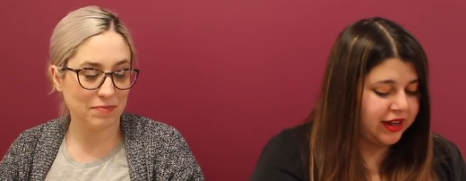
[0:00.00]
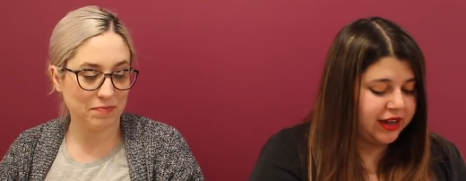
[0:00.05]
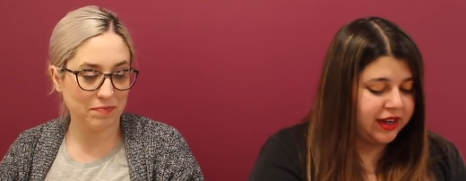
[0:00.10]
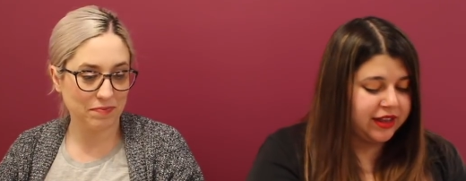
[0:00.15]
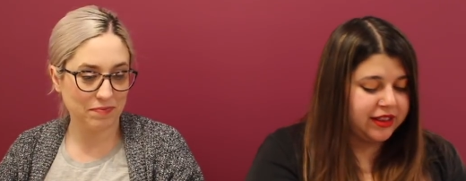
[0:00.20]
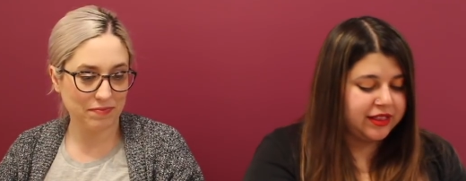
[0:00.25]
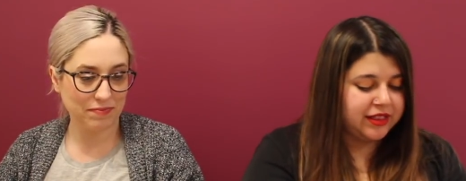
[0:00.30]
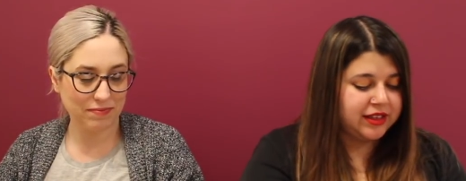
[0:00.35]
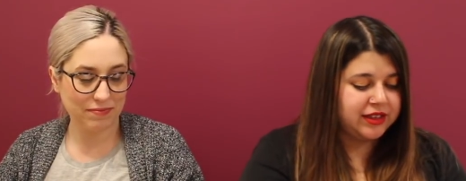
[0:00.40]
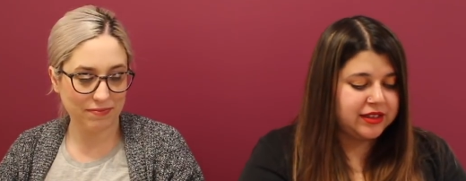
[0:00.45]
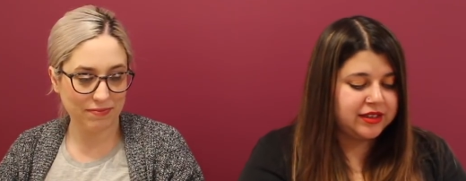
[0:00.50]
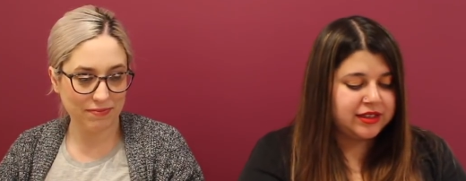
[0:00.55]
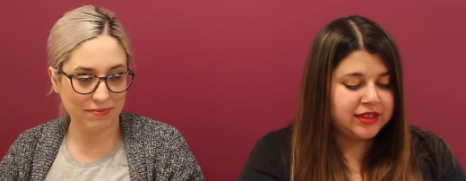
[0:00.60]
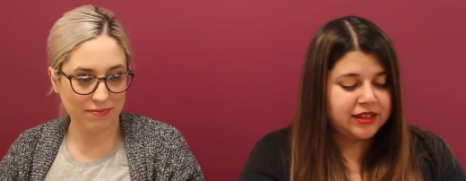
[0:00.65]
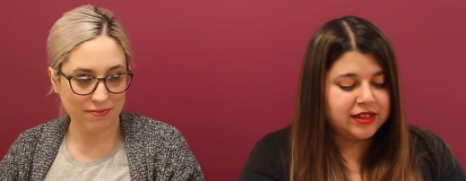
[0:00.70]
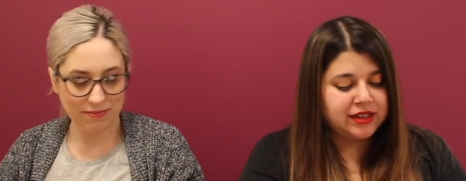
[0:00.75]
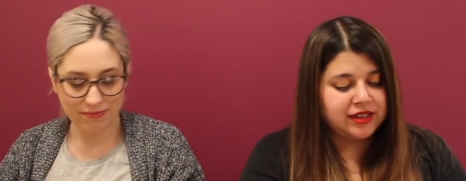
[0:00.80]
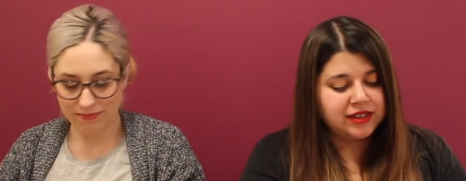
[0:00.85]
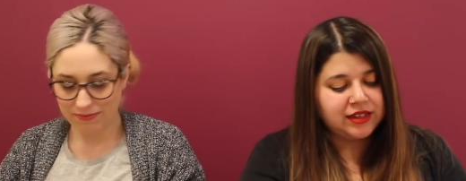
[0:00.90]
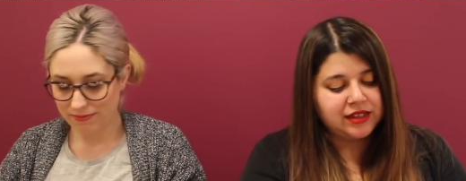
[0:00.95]
Speaker 1: And this
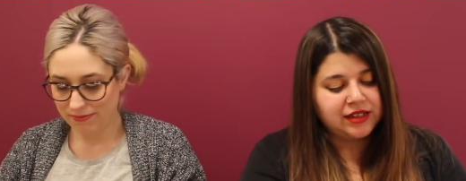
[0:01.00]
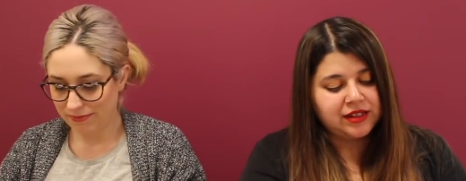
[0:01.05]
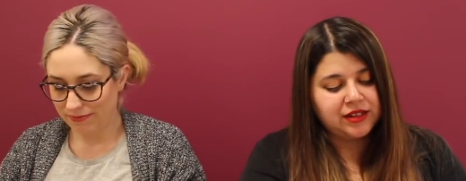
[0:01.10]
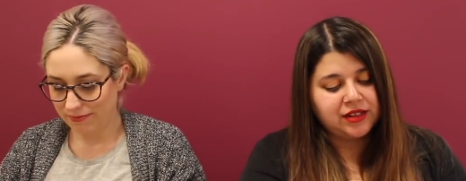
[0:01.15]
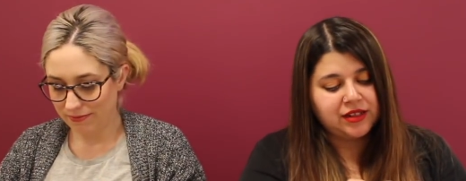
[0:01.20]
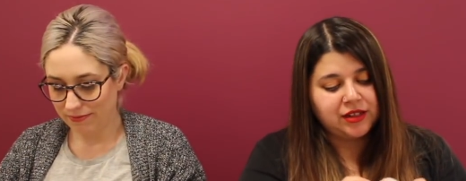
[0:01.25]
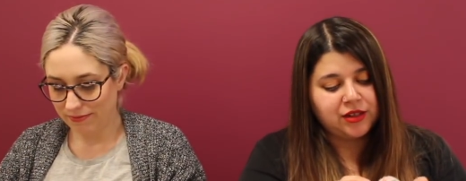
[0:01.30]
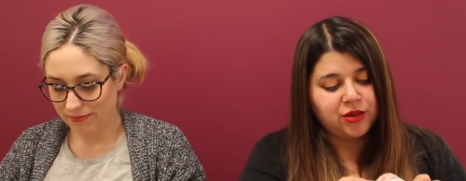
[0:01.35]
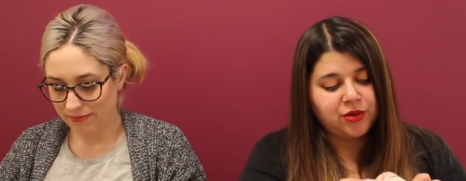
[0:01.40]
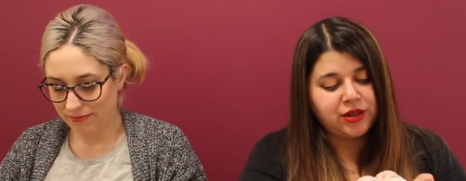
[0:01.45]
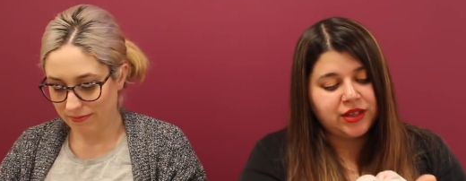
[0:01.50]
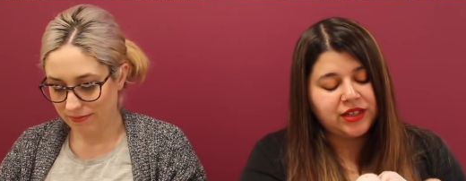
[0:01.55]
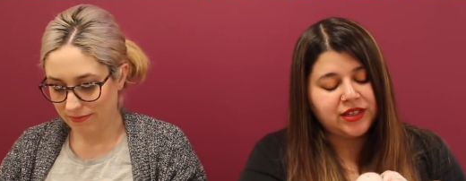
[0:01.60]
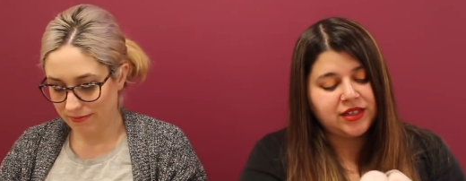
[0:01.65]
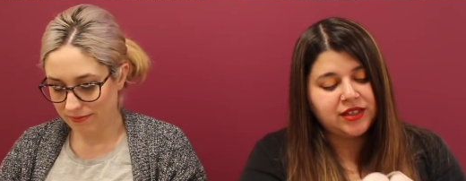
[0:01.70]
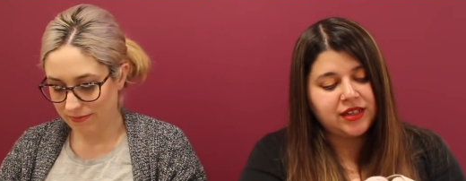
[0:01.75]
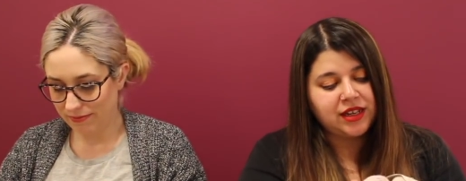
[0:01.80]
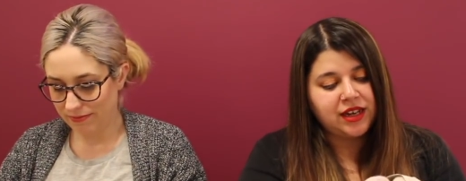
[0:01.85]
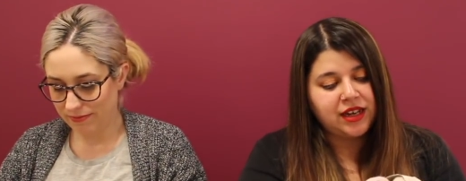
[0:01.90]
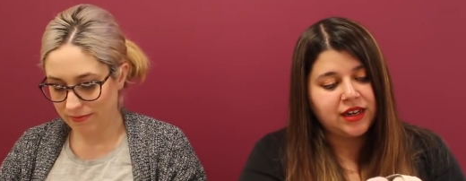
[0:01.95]
is the
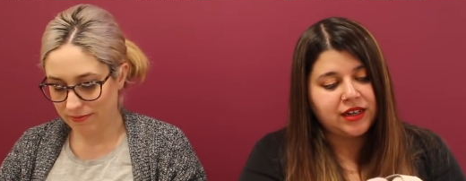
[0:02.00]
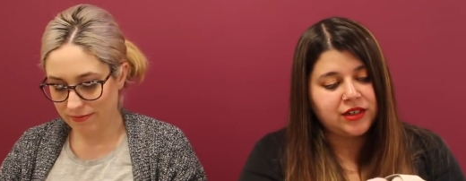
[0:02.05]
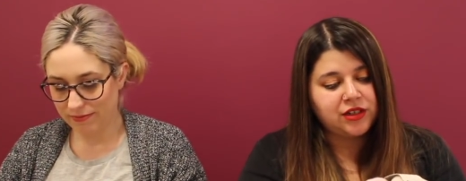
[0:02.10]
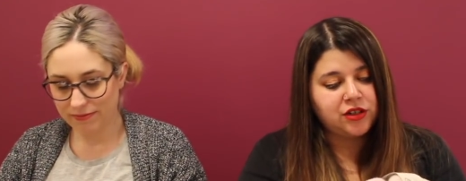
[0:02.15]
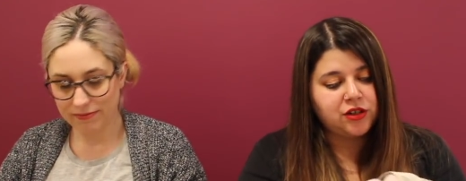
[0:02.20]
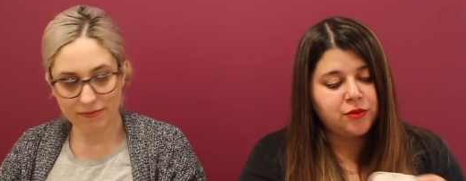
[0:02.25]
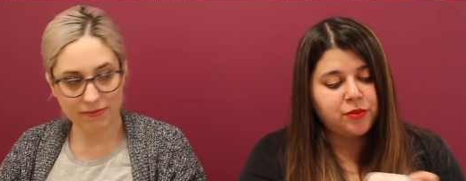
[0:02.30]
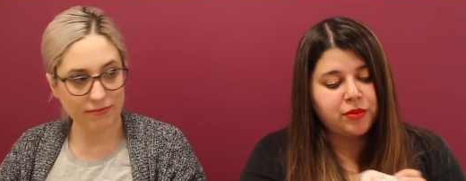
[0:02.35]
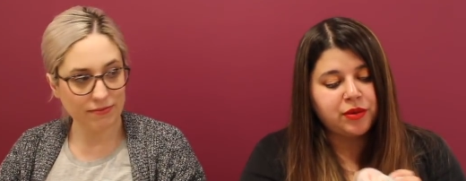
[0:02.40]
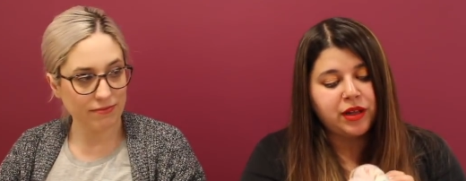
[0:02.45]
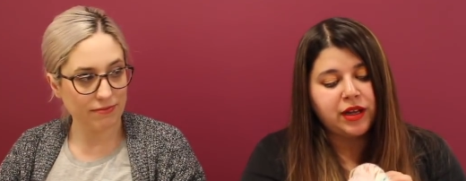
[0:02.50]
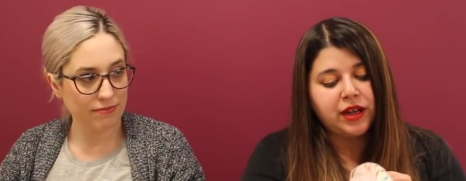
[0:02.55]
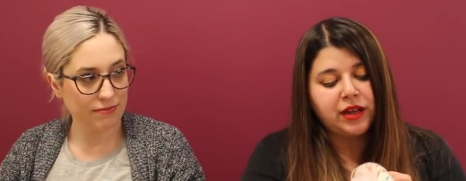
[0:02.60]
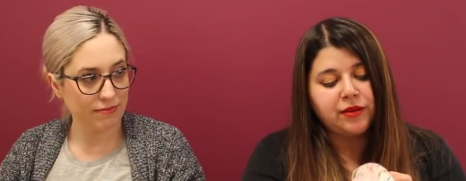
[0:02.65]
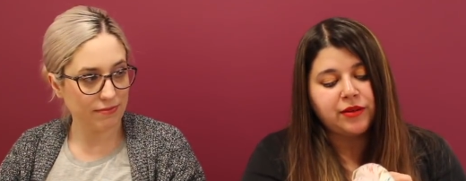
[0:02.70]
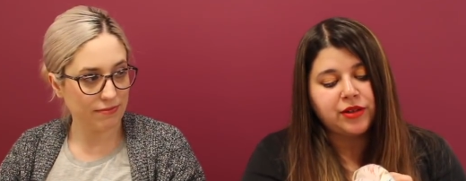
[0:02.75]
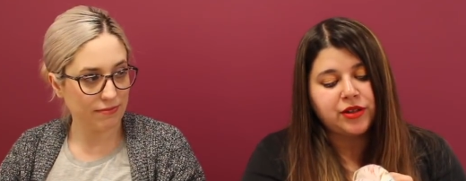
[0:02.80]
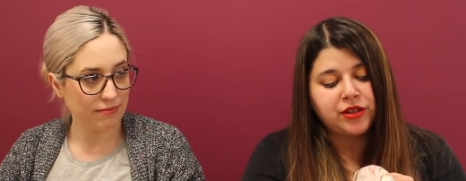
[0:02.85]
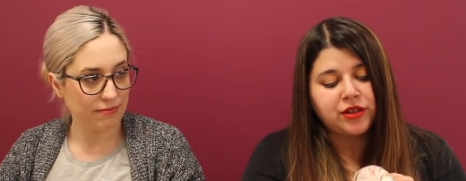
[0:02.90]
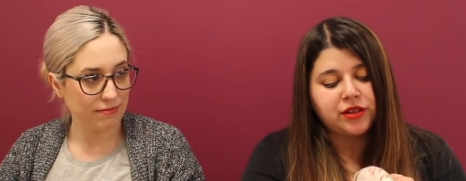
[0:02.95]
Twist Sock two
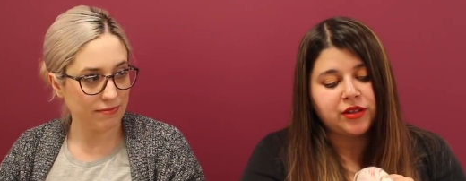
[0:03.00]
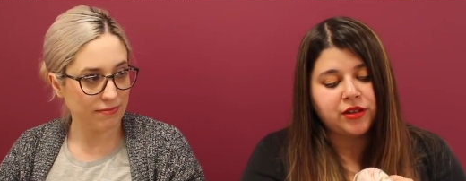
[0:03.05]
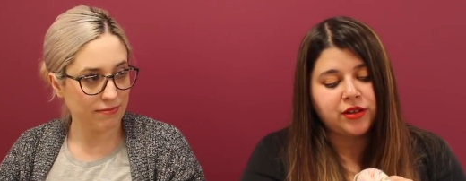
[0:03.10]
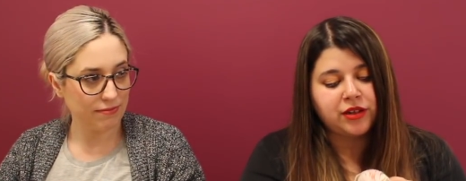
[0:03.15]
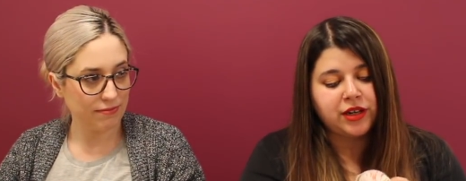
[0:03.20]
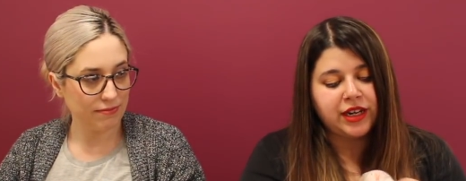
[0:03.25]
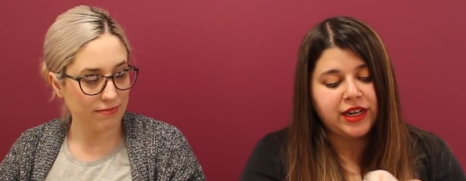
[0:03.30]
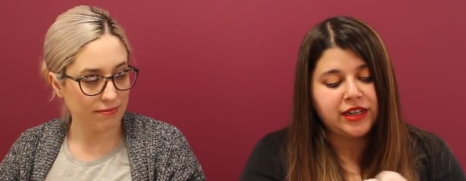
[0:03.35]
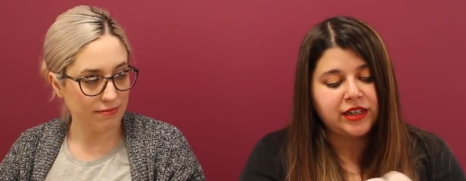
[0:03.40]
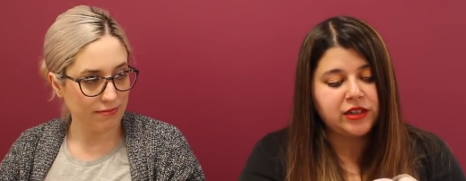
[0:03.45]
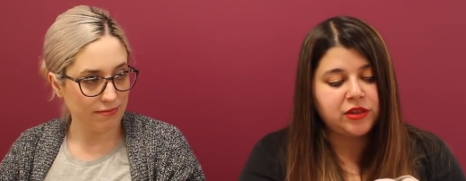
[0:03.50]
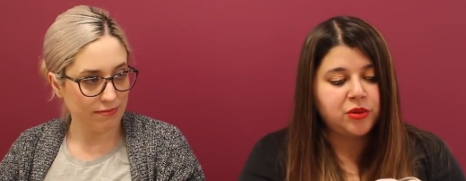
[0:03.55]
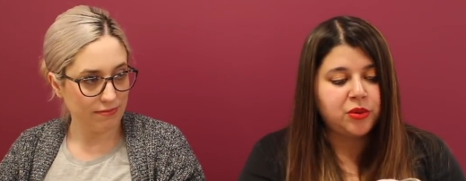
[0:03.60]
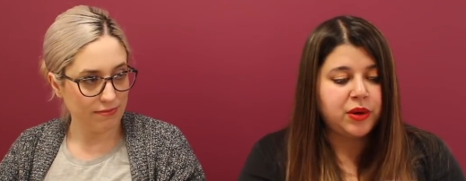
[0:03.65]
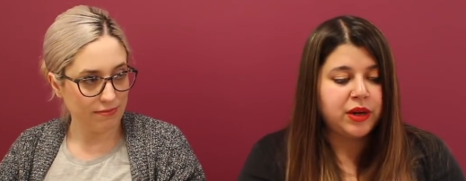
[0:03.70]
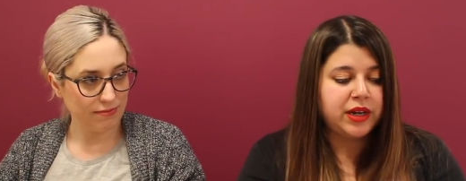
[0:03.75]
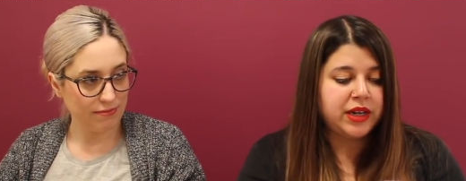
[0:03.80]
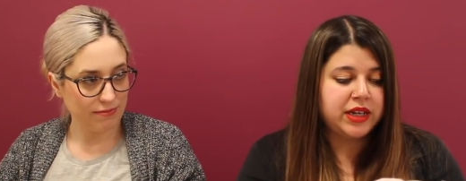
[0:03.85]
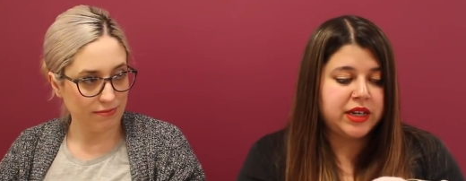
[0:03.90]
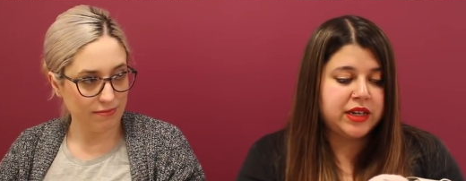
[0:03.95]
ply, which is her eighty
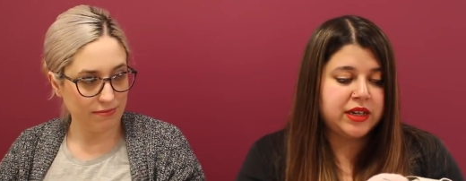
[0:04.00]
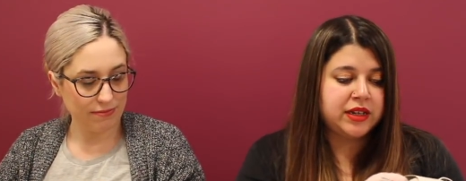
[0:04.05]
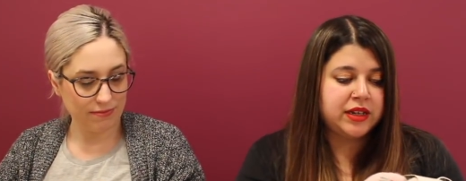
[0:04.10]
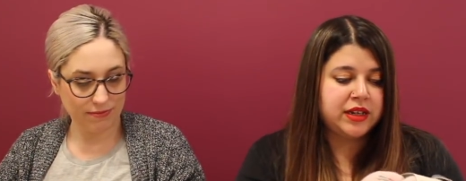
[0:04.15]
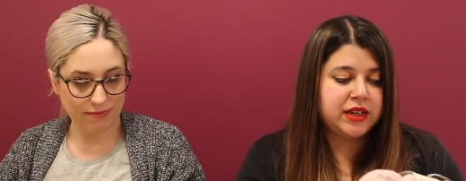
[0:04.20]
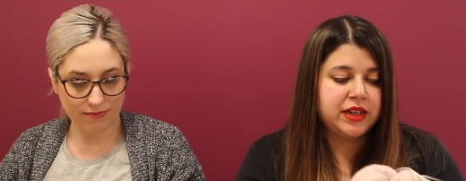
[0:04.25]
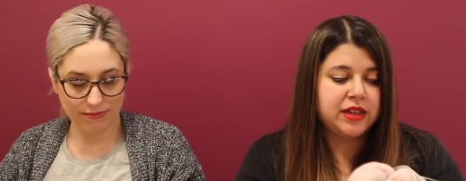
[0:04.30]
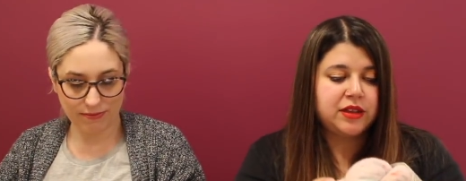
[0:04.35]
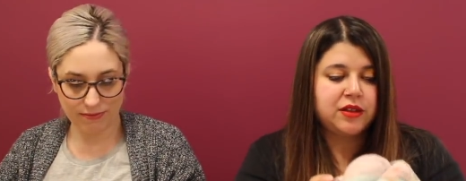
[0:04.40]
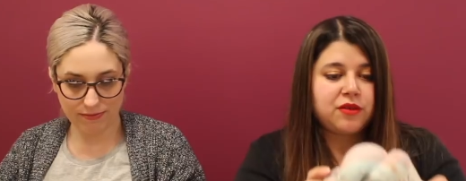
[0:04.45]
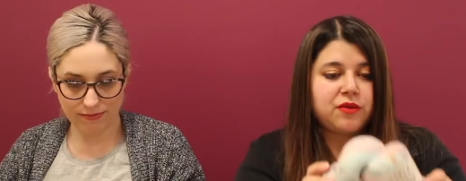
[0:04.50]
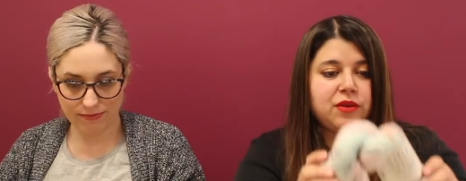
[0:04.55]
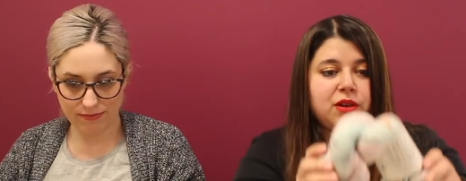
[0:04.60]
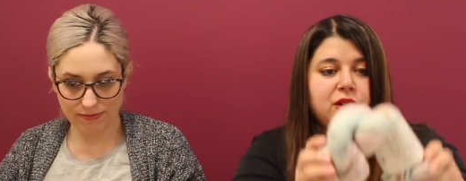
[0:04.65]
twenty in the